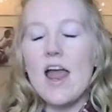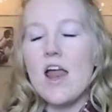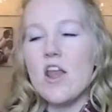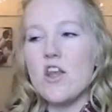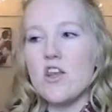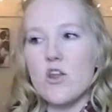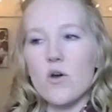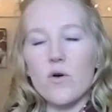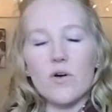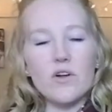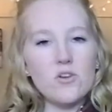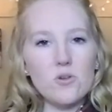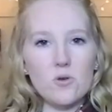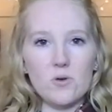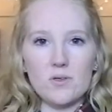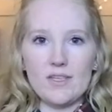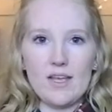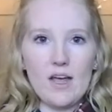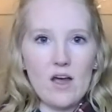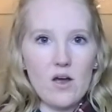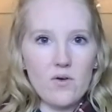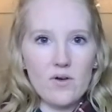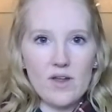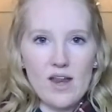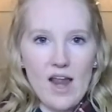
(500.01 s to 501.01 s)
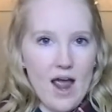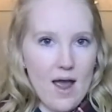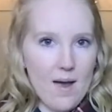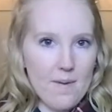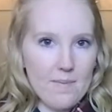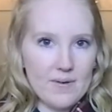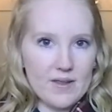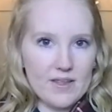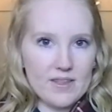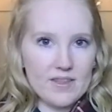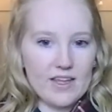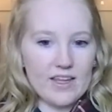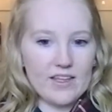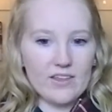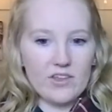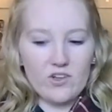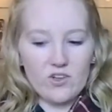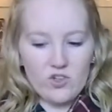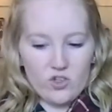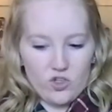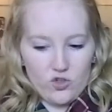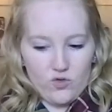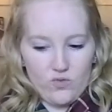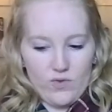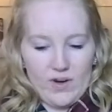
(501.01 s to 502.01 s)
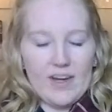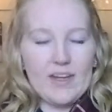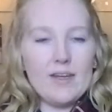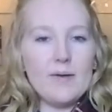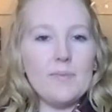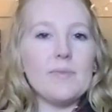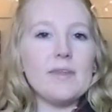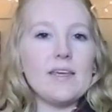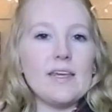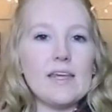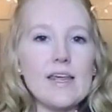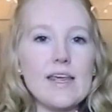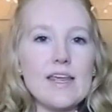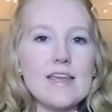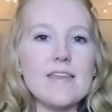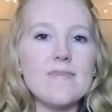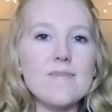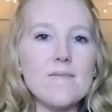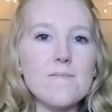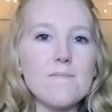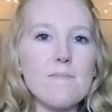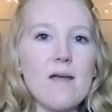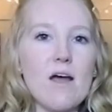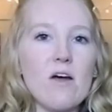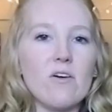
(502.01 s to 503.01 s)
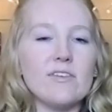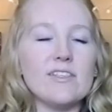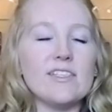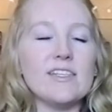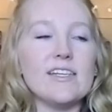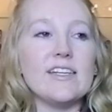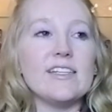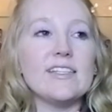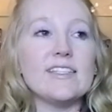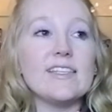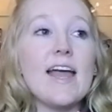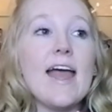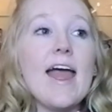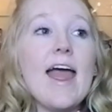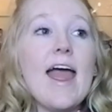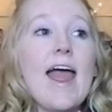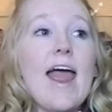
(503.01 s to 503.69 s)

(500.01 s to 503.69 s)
No one knows how it happened. Like they're just randomly in the mountains,